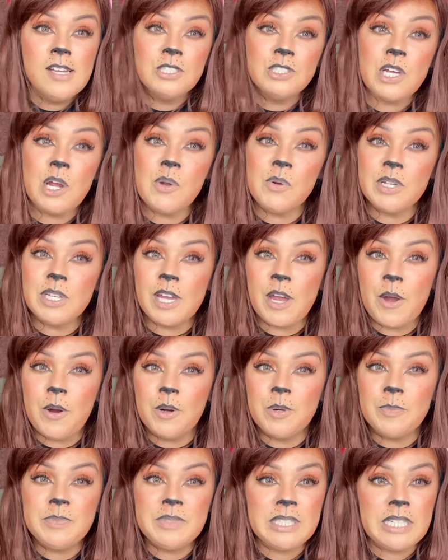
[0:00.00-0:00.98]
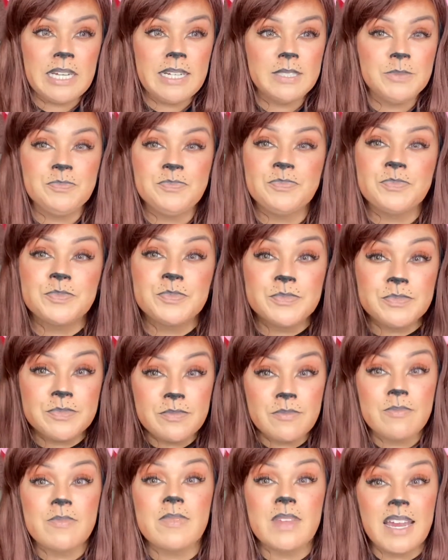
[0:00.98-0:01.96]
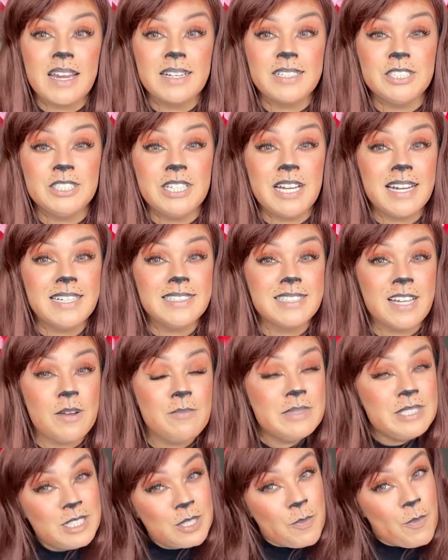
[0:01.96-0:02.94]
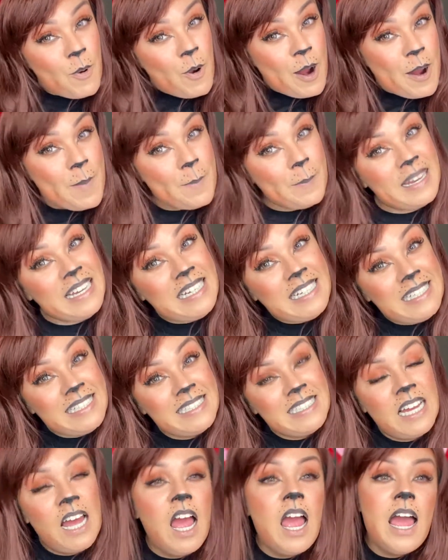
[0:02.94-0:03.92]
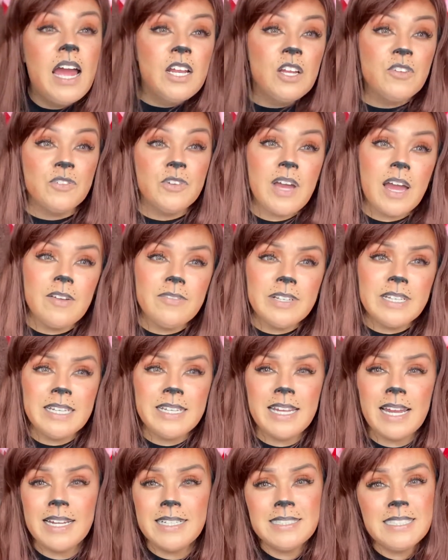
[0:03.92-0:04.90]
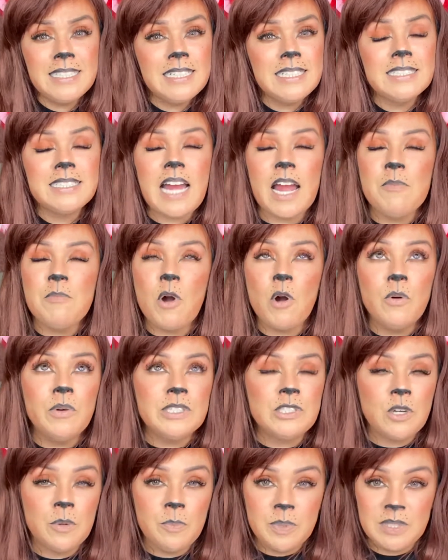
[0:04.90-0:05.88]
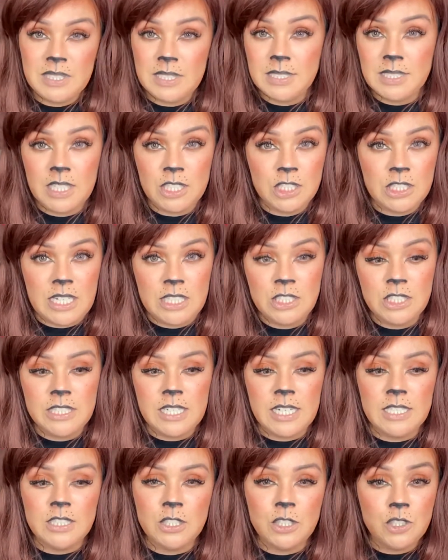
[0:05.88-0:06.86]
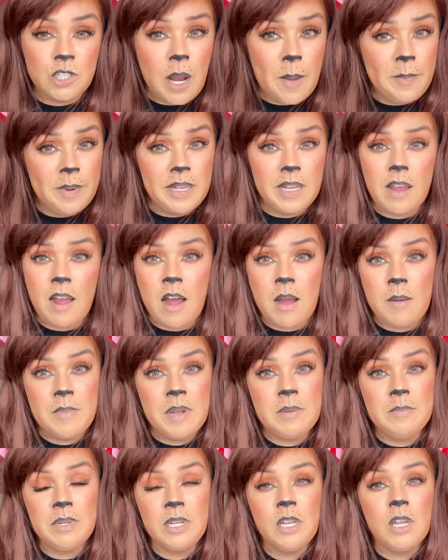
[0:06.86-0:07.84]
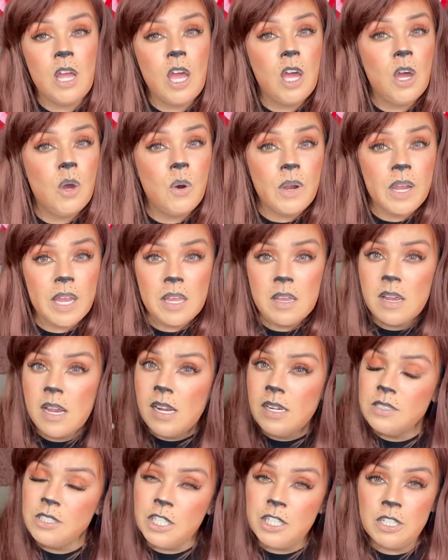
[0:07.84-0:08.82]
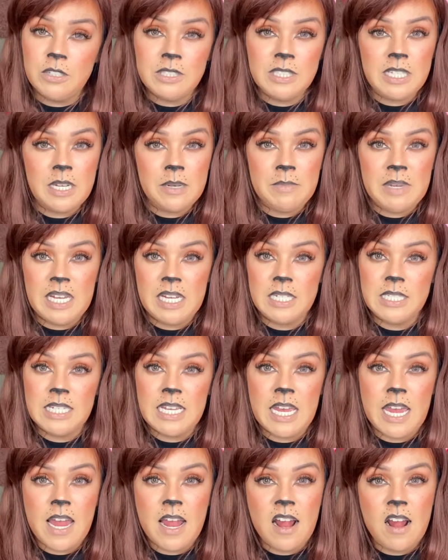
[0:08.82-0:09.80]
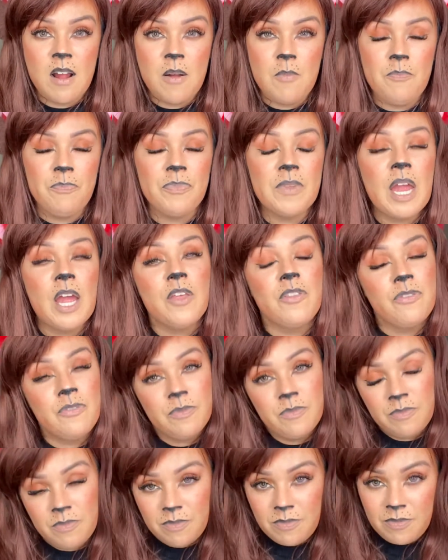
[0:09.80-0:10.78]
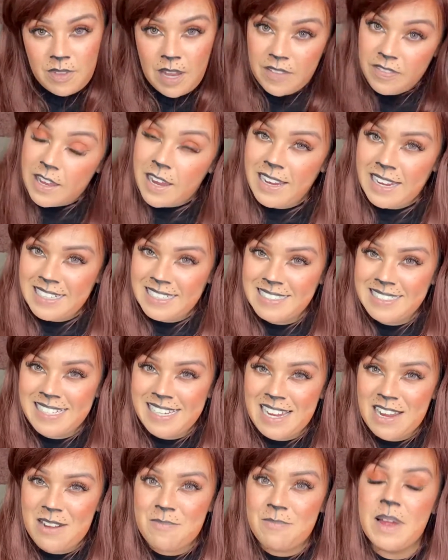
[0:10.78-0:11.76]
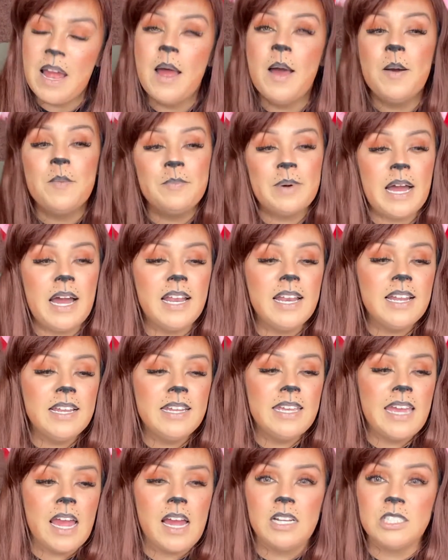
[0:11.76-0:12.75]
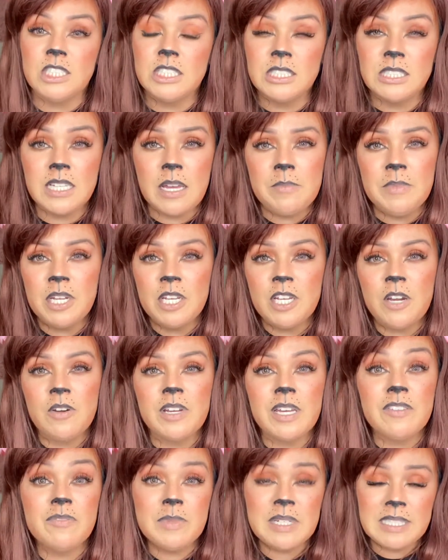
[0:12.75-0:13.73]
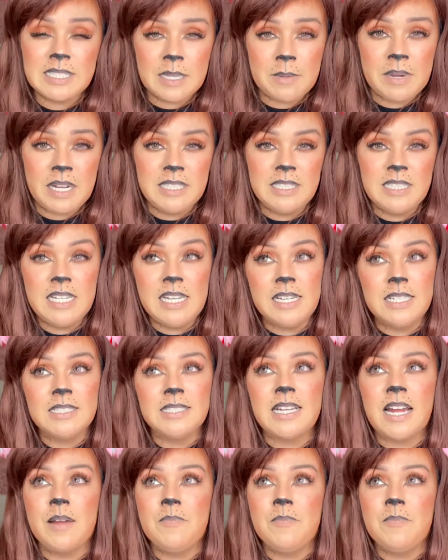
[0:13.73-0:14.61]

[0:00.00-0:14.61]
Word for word: So I really hope that you guys come and support me. And if you have any ideas, I'm always open to suggestions. Drop in a comment below, you know, send me a DM not that kind of DM, but yeah, just let me know. Give me some ideas.